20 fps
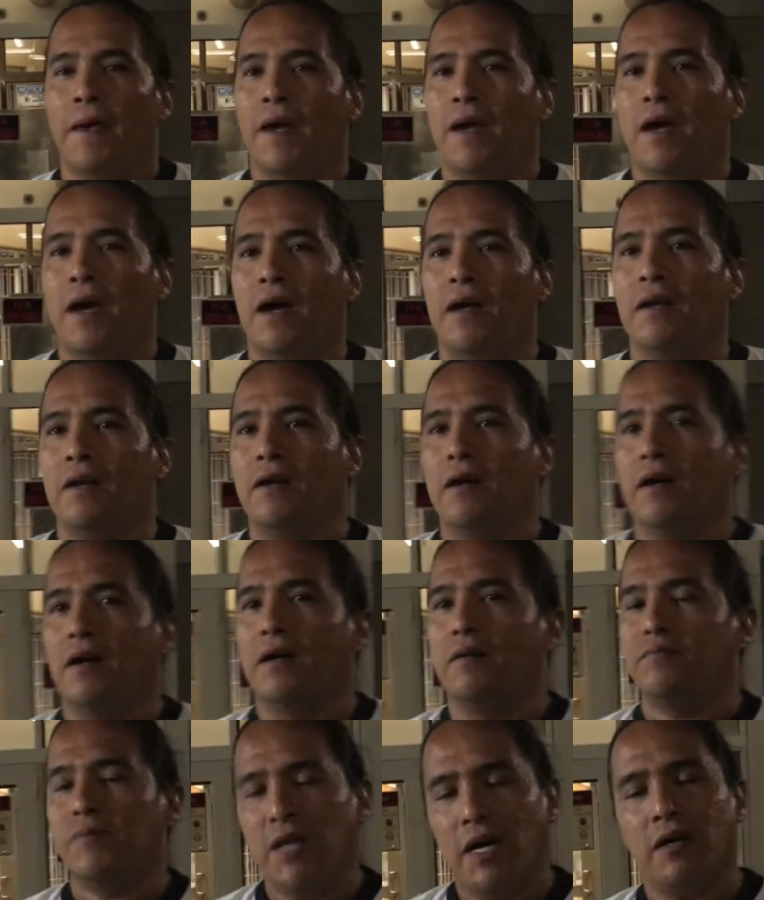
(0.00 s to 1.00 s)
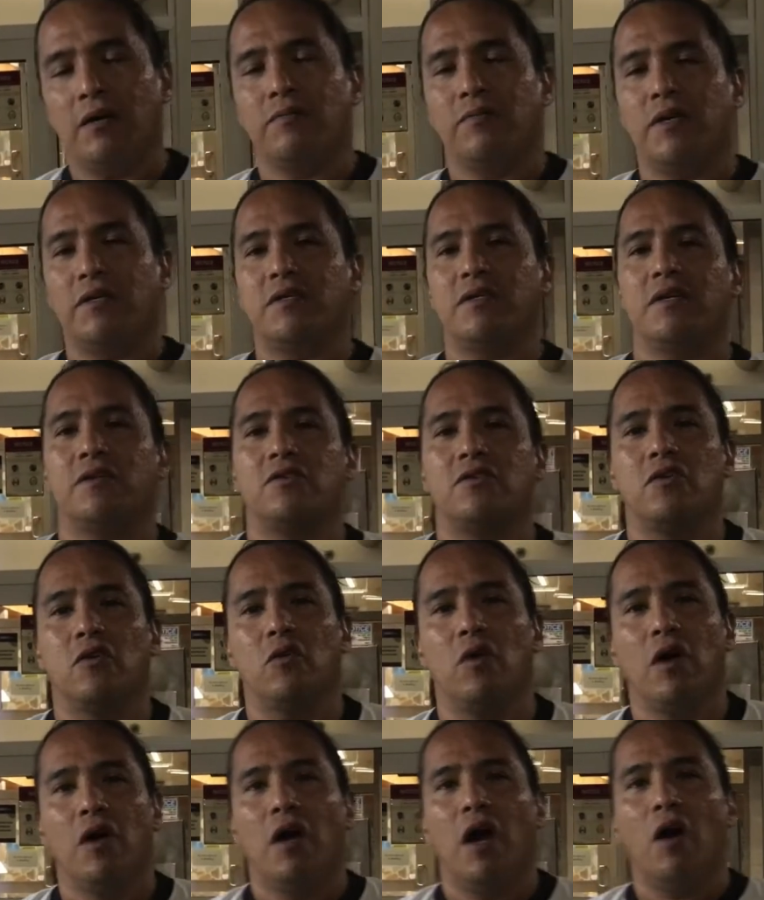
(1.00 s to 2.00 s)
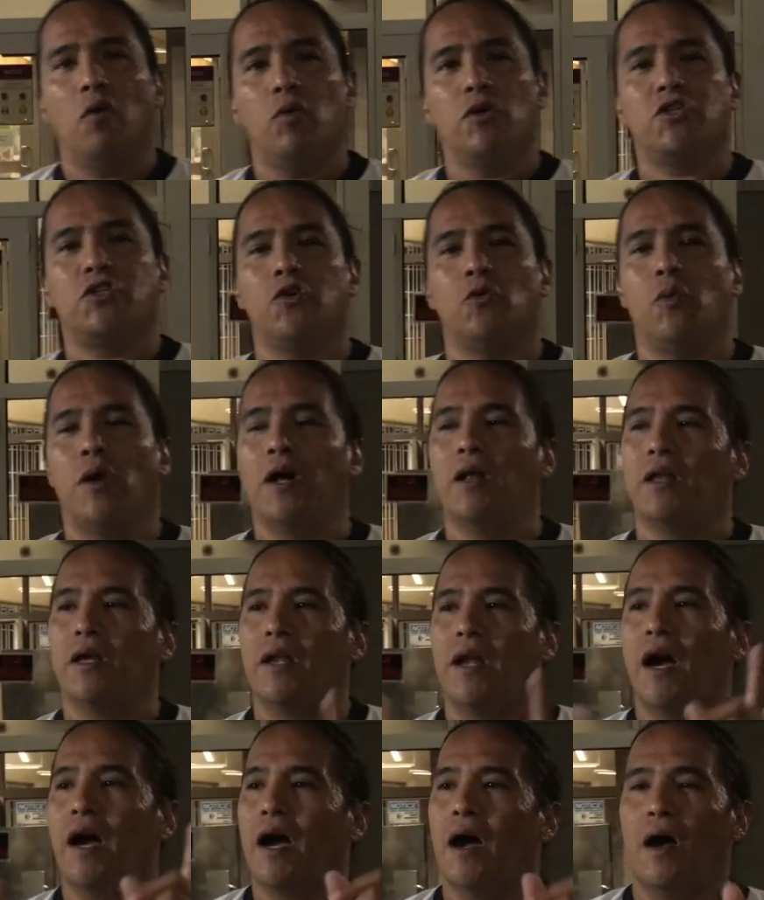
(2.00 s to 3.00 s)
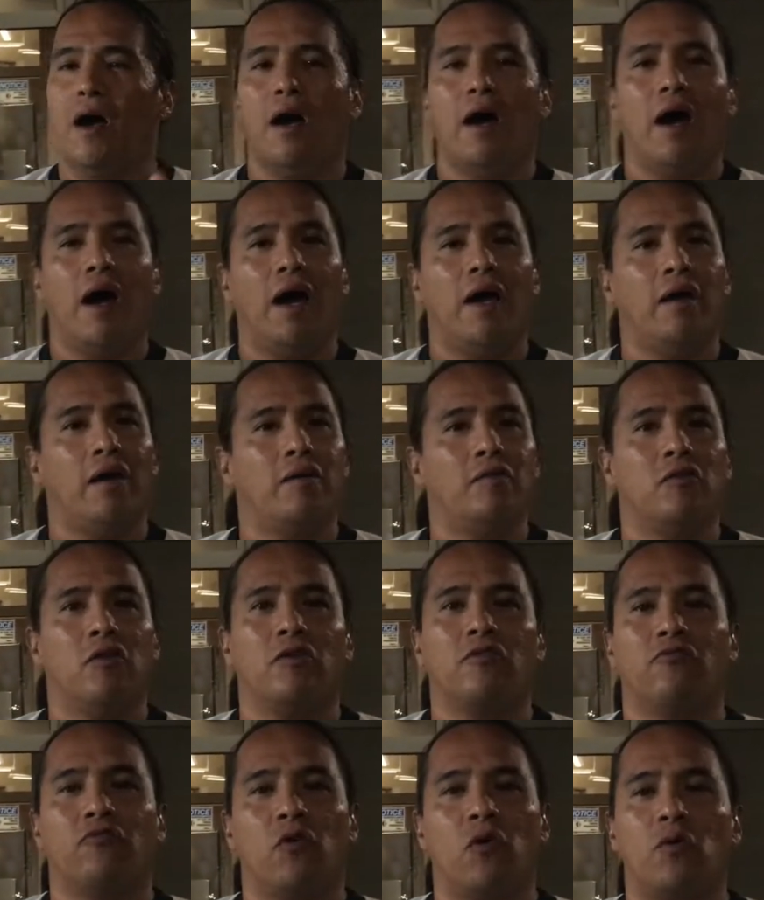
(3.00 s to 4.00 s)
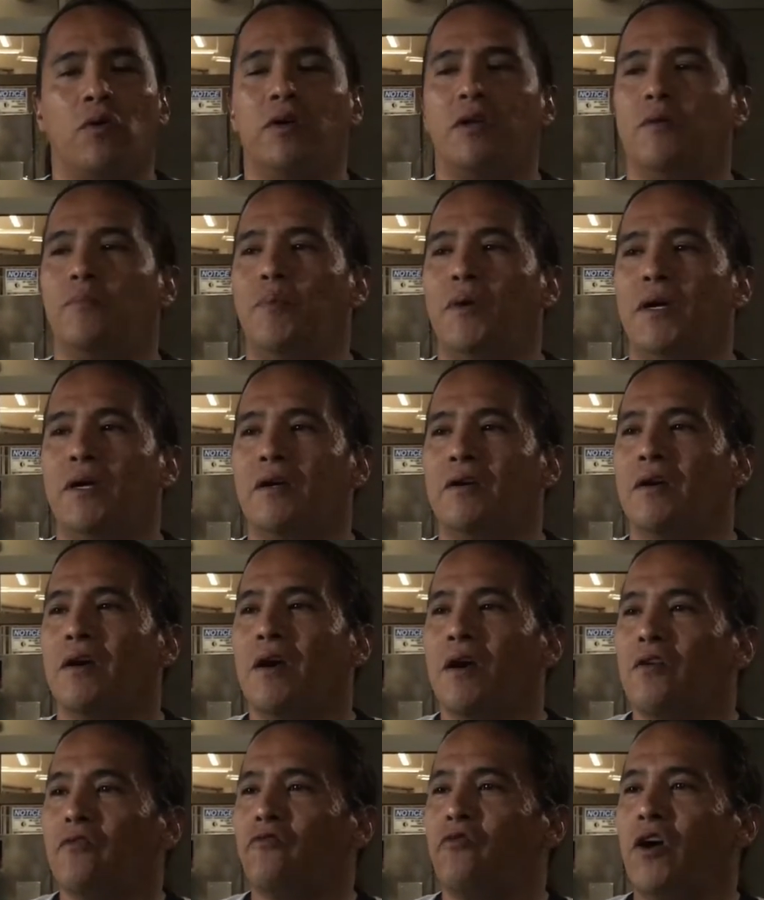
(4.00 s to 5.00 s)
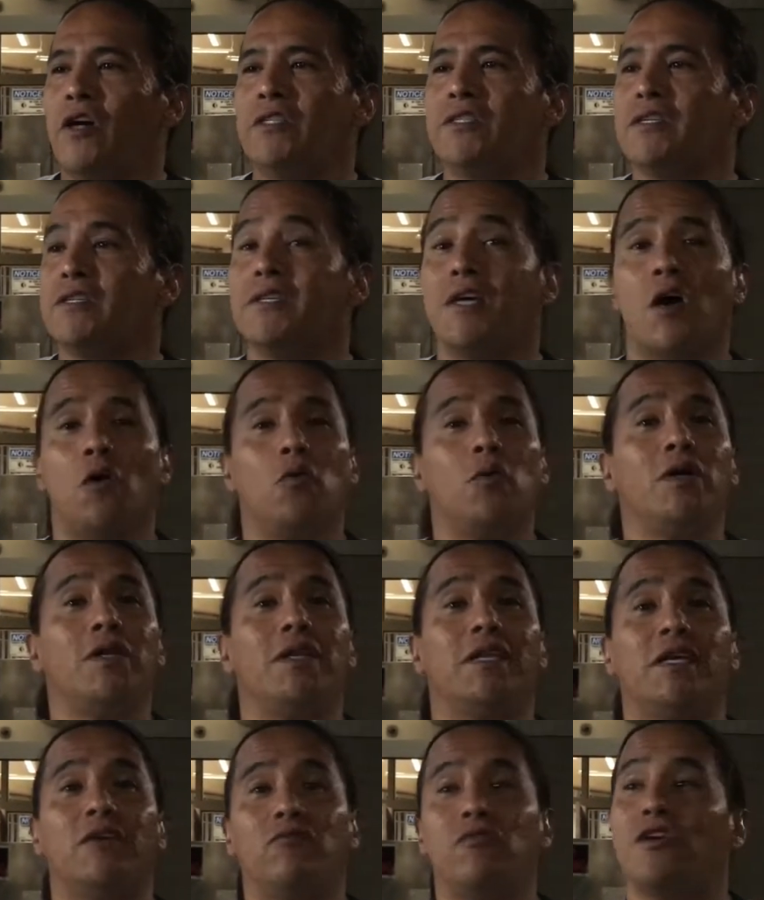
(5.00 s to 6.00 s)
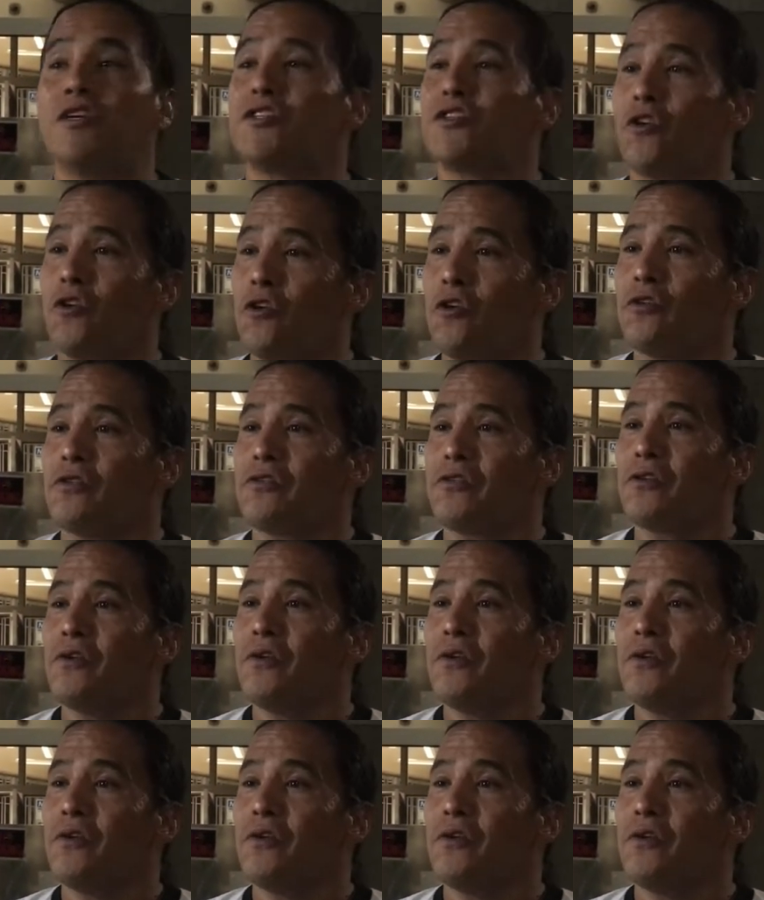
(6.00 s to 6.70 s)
And that's it. So I wish you well, and I look forward to being friends until we leave this earth.